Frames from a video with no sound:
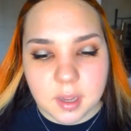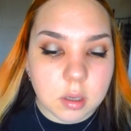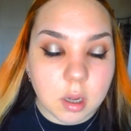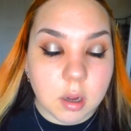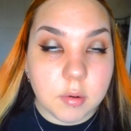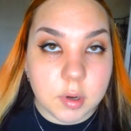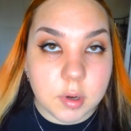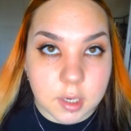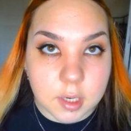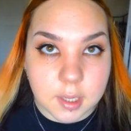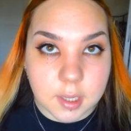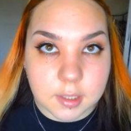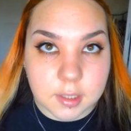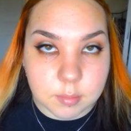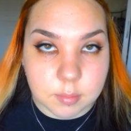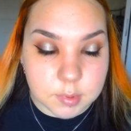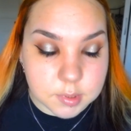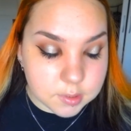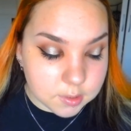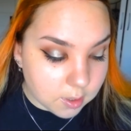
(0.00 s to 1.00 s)
I really like the
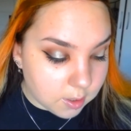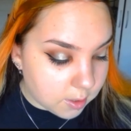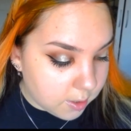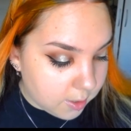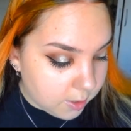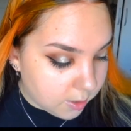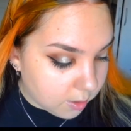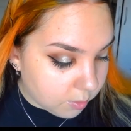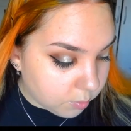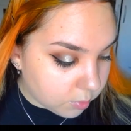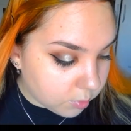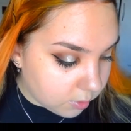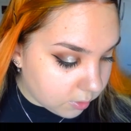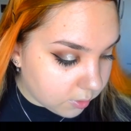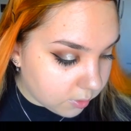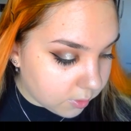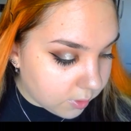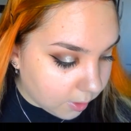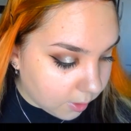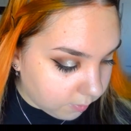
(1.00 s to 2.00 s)
mascara, and I
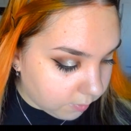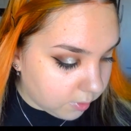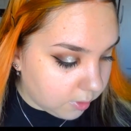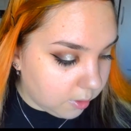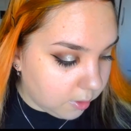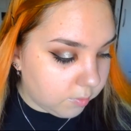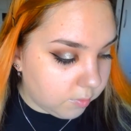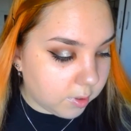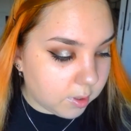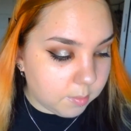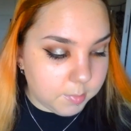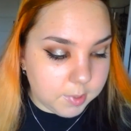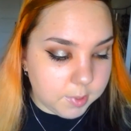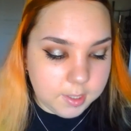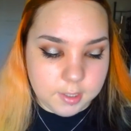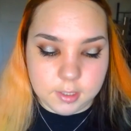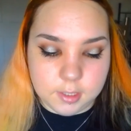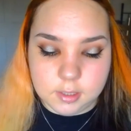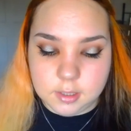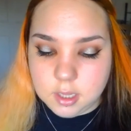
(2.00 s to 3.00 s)
would definitely recommend it.